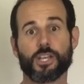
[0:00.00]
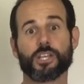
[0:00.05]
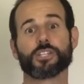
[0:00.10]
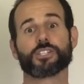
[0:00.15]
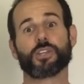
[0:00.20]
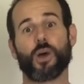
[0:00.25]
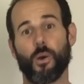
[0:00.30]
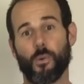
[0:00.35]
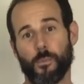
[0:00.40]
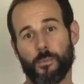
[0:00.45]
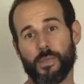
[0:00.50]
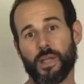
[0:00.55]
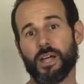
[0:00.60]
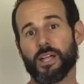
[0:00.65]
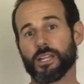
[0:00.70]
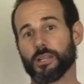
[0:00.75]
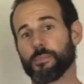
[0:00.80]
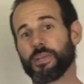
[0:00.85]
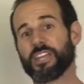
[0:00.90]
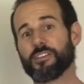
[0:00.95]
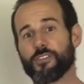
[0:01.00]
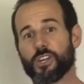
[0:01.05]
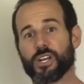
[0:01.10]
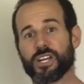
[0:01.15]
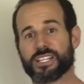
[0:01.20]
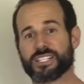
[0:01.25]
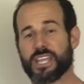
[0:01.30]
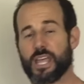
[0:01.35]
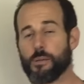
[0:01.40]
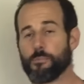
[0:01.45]
So let me give you an
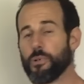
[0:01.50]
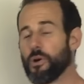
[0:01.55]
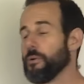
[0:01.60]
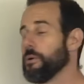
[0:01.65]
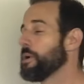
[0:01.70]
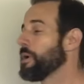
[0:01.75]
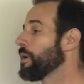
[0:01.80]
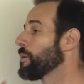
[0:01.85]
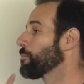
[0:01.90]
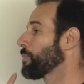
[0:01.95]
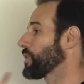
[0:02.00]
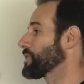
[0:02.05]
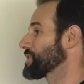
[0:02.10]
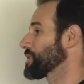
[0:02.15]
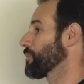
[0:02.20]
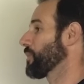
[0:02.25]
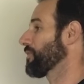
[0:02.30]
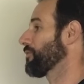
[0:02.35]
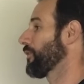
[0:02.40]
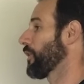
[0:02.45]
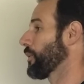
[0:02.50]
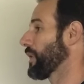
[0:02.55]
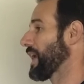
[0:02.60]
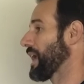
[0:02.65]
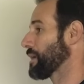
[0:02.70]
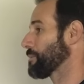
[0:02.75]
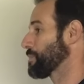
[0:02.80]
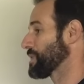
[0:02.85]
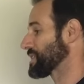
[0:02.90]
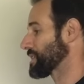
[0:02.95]
example. Person with forward
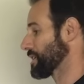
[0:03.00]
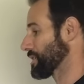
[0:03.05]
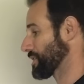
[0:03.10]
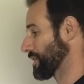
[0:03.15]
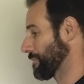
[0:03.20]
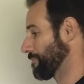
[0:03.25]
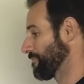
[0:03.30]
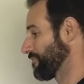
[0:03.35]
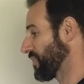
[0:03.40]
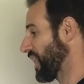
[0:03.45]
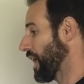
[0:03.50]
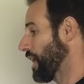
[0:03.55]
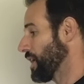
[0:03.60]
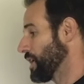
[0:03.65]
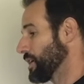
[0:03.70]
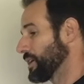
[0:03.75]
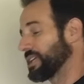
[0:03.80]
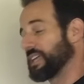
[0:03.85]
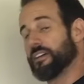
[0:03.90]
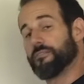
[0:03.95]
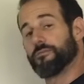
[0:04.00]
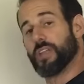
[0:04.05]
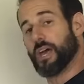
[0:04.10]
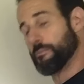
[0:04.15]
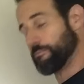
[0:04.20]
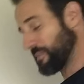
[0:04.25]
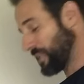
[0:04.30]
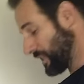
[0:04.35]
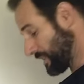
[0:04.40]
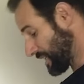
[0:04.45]
head position. Give
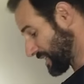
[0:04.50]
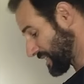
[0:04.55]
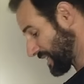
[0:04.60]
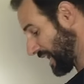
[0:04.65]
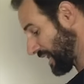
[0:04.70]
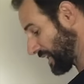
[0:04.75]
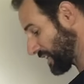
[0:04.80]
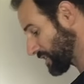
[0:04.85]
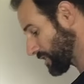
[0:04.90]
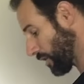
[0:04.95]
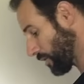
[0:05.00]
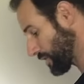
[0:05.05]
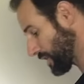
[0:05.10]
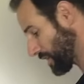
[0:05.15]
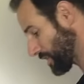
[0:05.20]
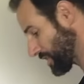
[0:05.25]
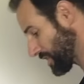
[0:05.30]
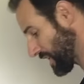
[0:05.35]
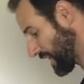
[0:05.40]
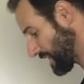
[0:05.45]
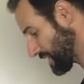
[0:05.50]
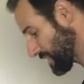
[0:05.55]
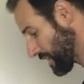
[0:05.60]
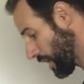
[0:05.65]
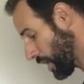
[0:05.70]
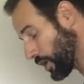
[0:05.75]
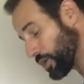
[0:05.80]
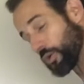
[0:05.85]
them the standing toe touch test.